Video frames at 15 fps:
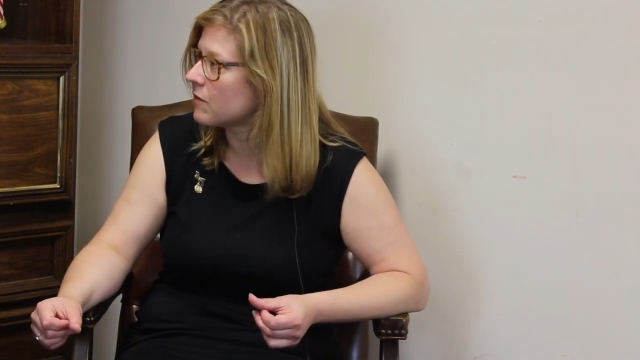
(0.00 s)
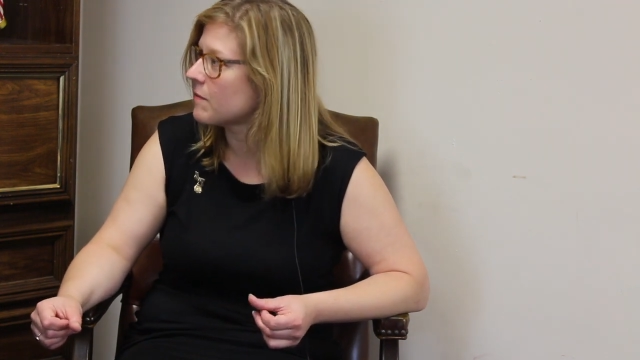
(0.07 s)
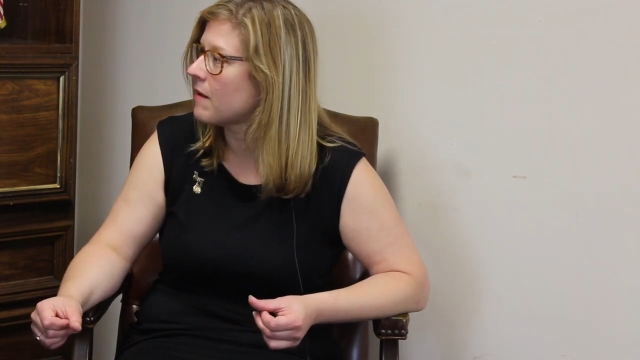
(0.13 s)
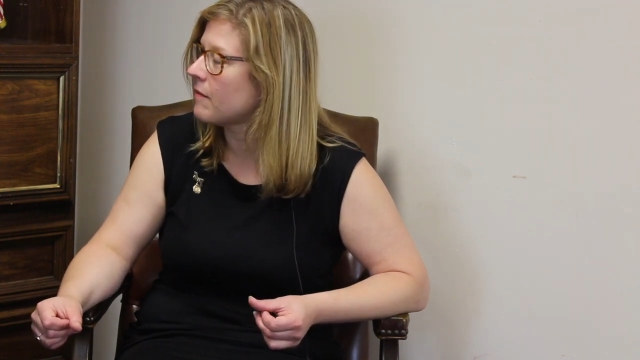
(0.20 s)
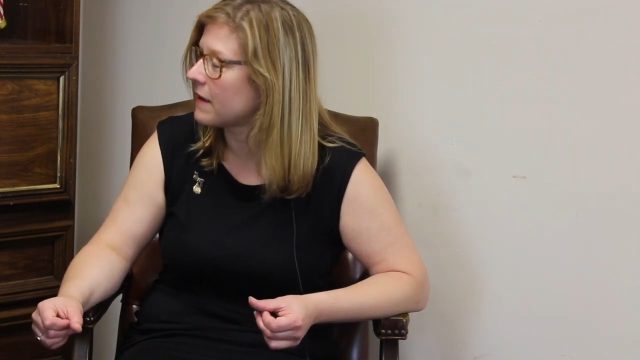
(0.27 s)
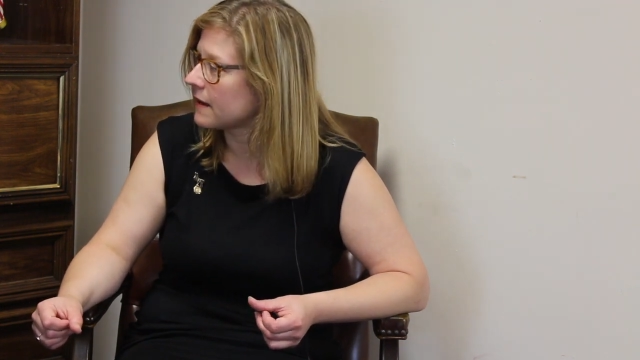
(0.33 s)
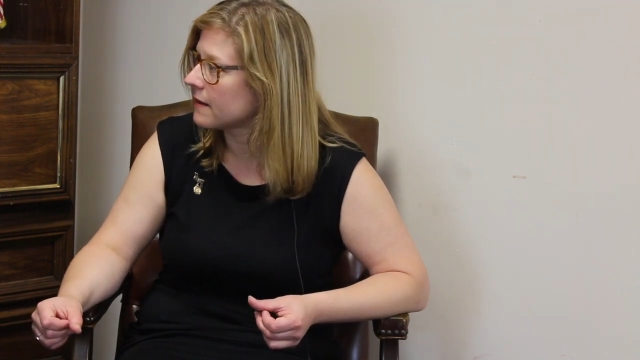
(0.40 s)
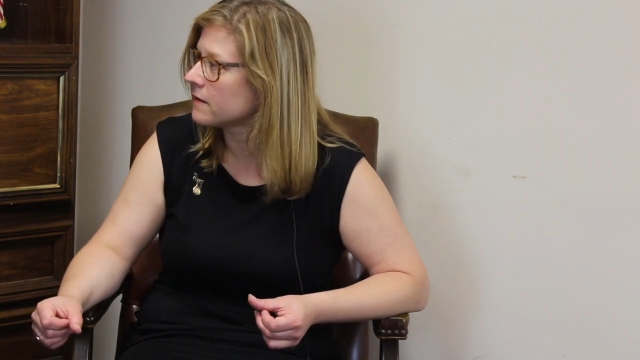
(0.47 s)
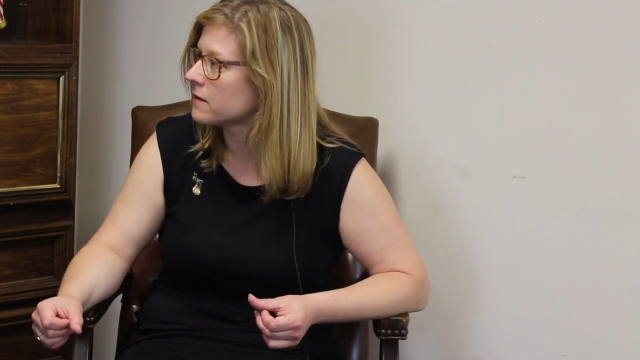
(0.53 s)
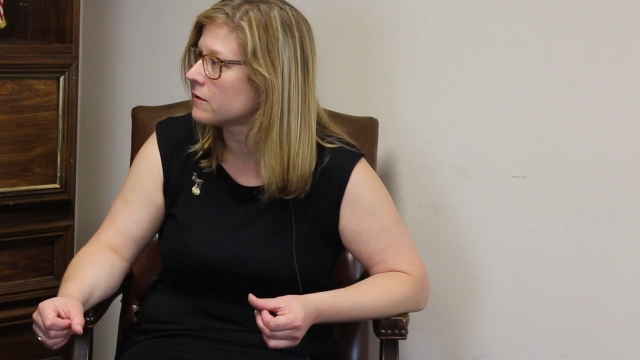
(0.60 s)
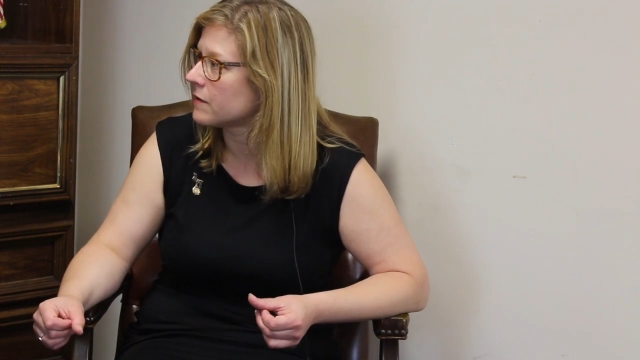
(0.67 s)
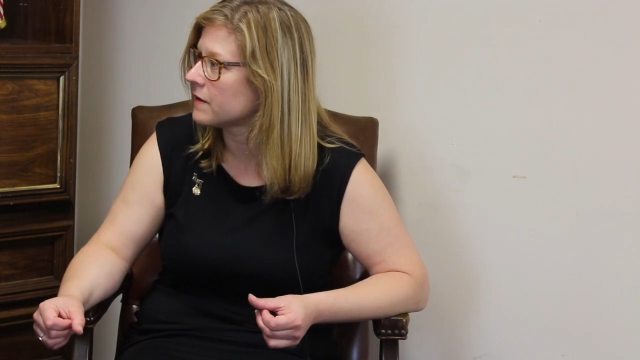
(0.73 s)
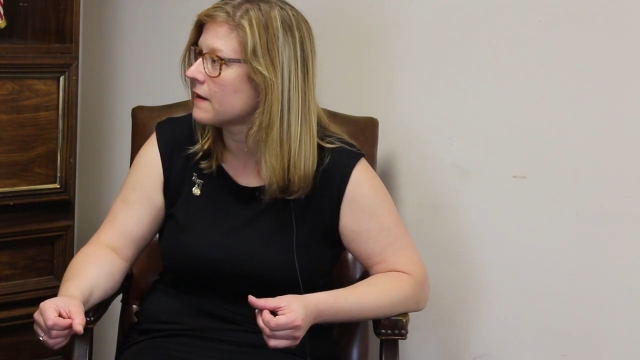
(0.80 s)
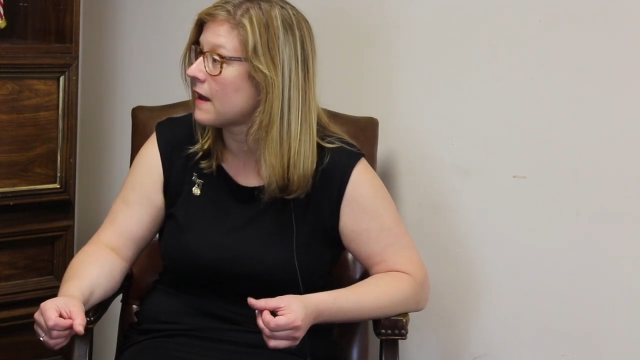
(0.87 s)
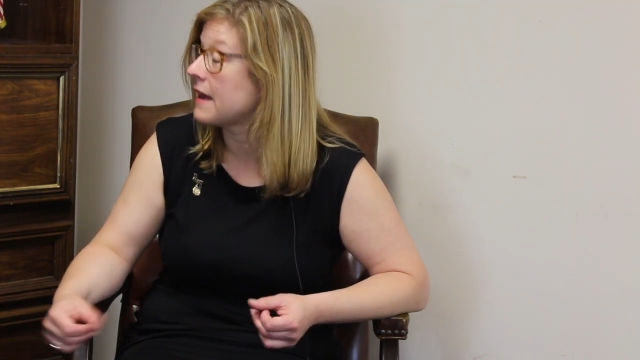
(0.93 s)
Republicans
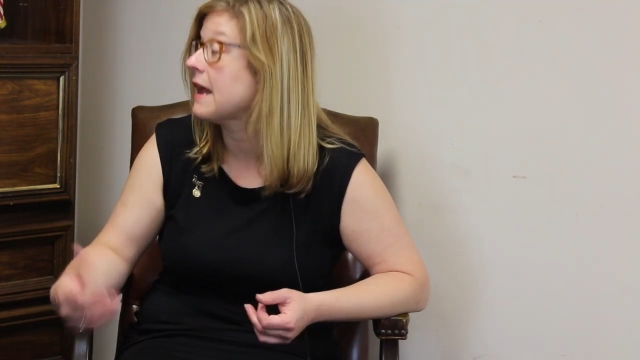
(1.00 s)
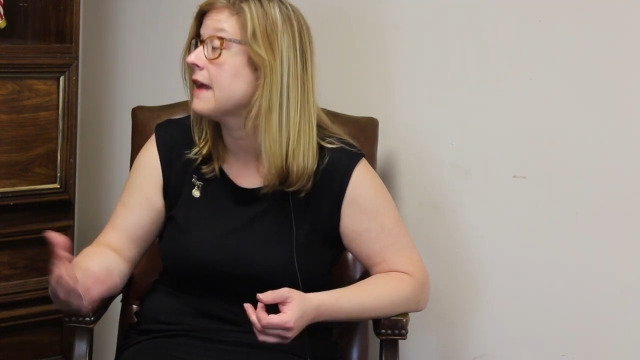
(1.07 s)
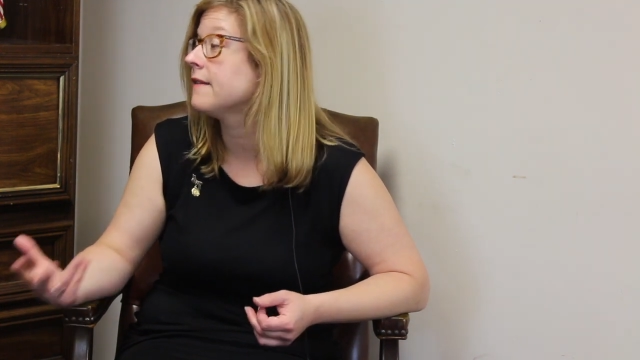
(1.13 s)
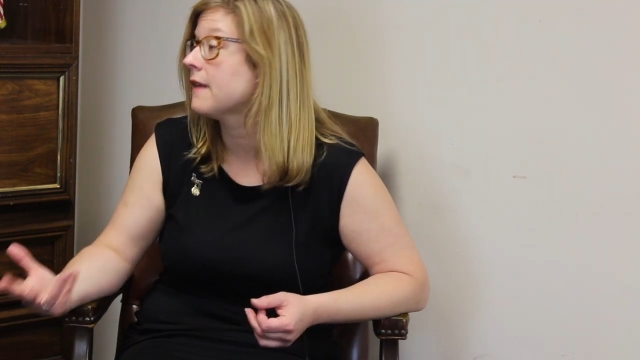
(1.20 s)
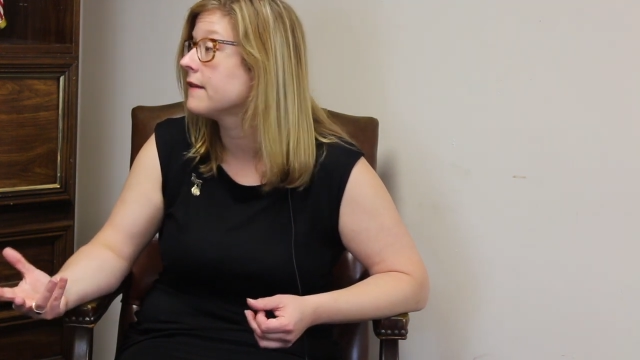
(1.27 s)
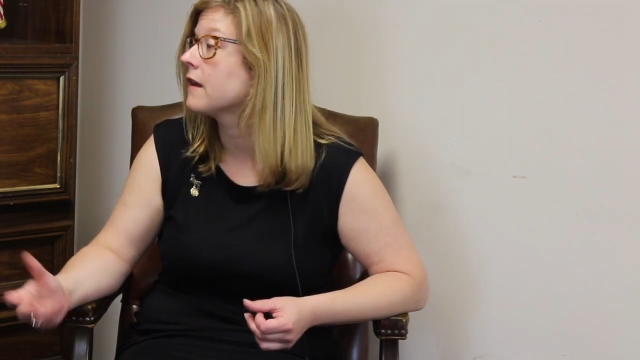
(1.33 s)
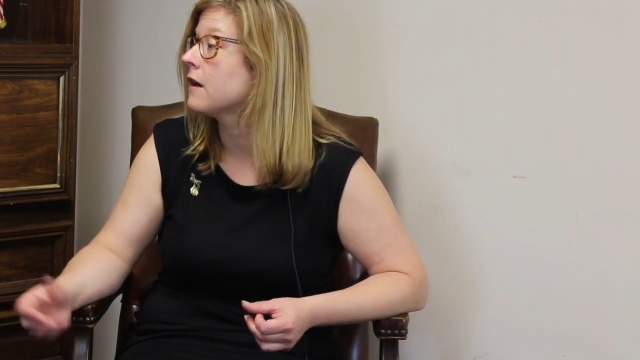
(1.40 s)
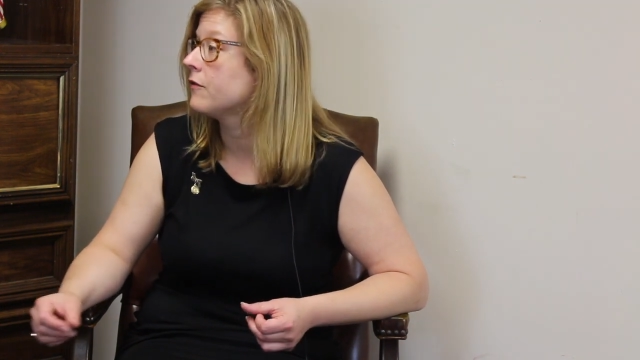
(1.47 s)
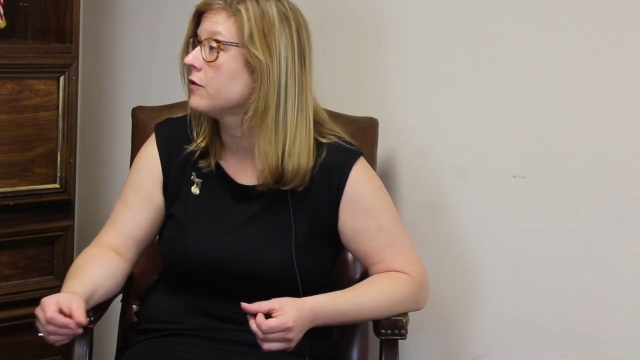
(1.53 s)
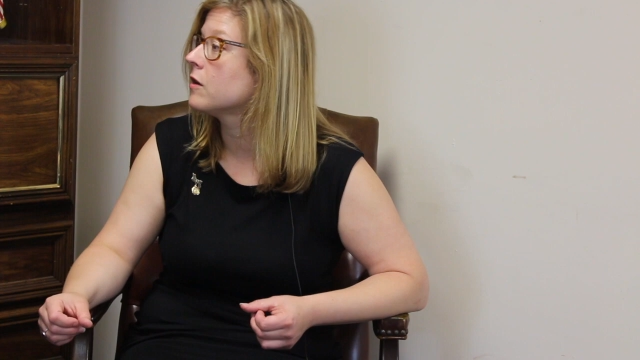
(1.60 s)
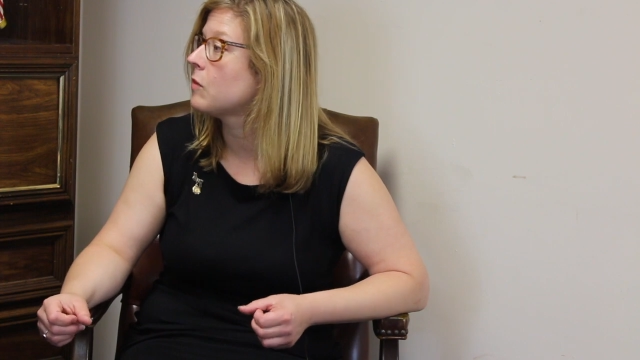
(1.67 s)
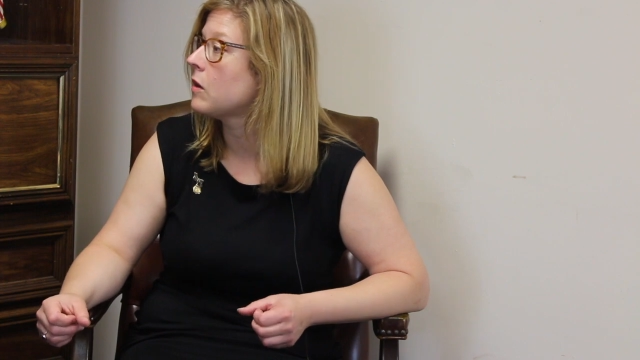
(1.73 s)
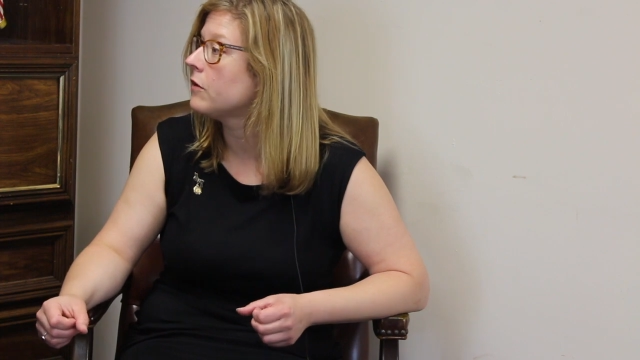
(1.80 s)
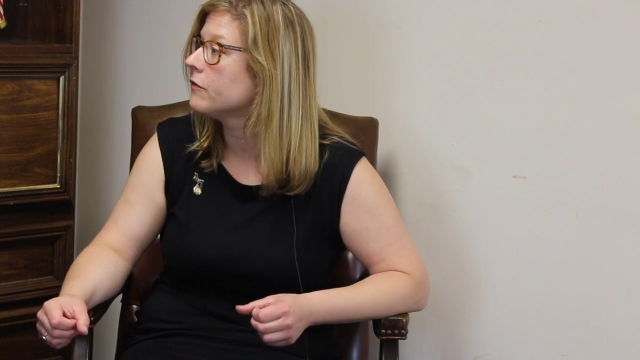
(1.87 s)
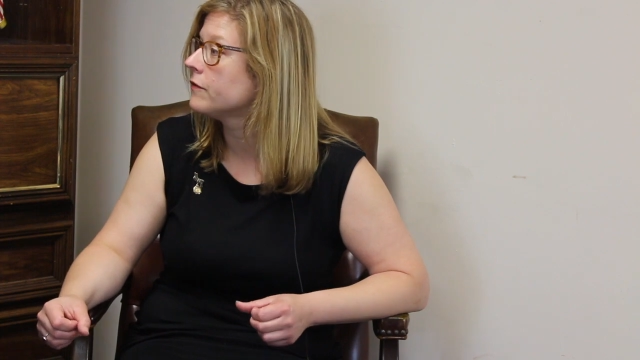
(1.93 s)
to resign, as has
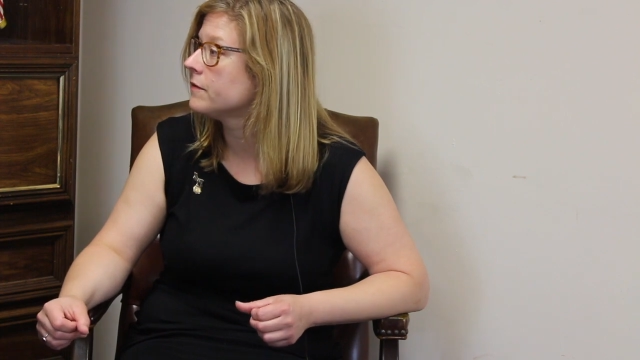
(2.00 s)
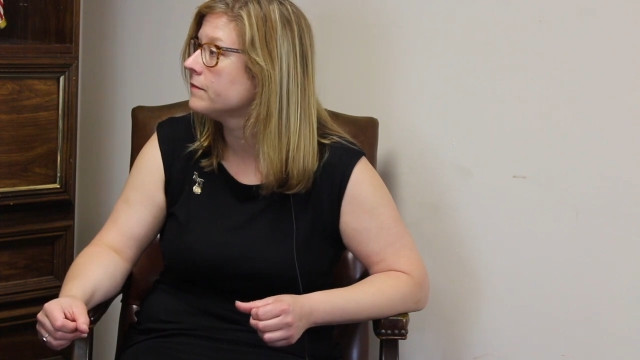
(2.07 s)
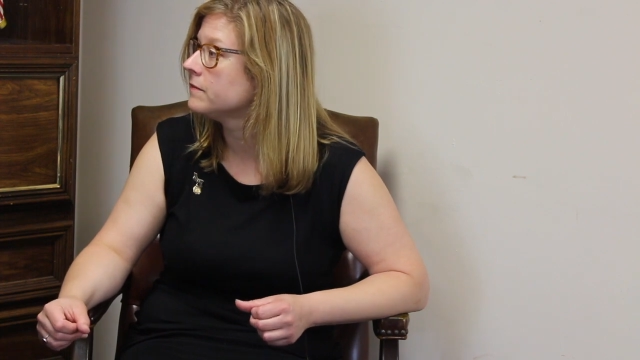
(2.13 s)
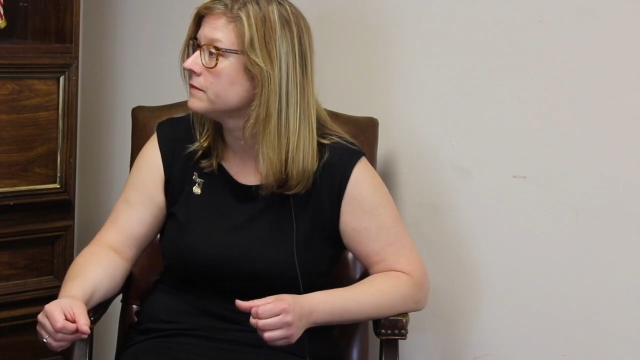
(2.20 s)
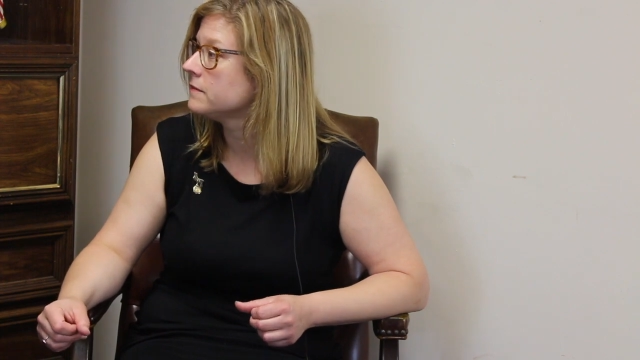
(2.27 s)
Governor Wolf.